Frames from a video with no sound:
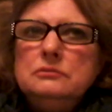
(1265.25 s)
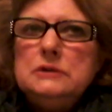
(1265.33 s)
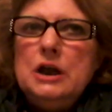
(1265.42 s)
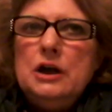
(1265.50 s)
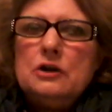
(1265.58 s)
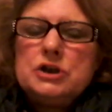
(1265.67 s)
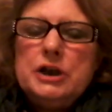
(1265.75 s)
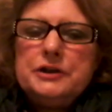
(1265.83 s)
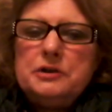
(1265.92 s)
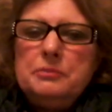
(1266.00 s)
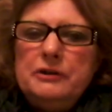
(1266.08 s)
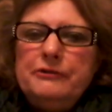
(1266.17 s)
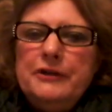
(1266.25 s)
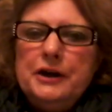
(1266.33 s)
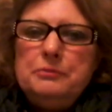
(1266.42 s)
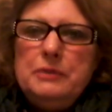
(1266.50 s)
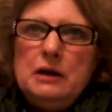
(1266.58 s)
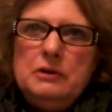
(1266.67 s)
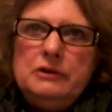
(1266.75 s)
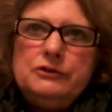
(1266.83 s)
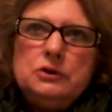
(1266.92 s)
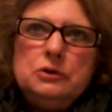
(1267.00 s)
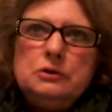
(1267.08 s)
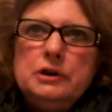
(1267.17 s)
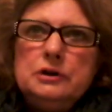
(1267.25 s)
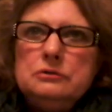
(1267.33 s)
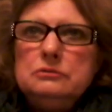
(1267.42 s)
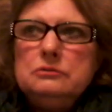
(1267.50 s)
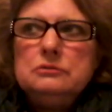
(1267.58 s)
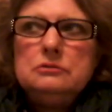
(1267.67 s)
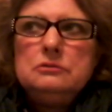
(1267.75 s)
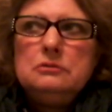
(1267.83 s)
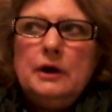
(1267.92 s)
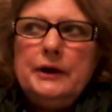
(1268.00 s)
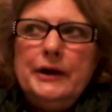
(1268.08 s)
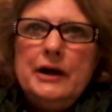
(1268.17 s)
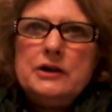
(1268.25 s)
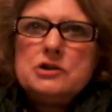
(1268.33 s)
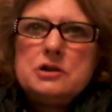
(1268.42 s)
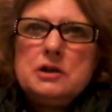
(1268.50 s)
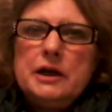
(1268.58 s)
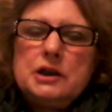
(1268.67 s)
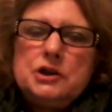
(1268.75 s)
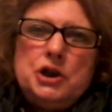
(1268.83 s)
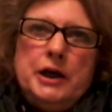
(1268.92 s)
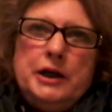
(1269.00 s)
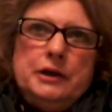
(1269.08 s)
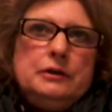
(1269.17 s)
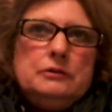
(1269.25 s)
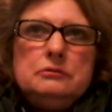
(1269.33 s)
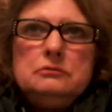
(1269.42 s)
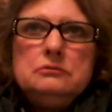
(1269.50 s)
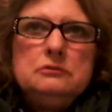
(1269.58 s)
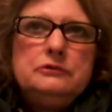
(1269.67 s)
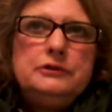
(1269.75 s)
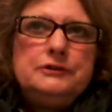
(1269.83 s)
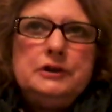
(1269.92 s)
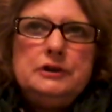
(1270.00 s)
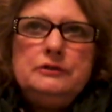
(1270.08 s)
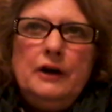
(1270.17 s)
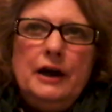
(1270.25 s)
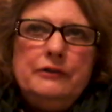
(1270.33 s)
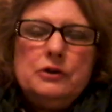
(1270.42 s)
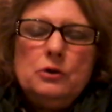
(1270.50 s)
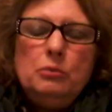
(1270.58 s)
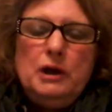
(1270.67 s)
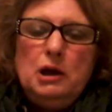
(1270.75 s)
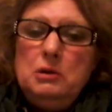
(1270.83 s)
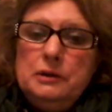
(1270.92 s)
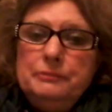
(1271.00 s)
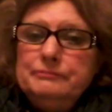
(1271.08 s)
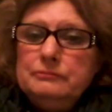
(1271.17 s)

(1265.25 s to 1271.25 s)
she has to be fed baby food and whatnot. She's like a giant 55-year-old baby.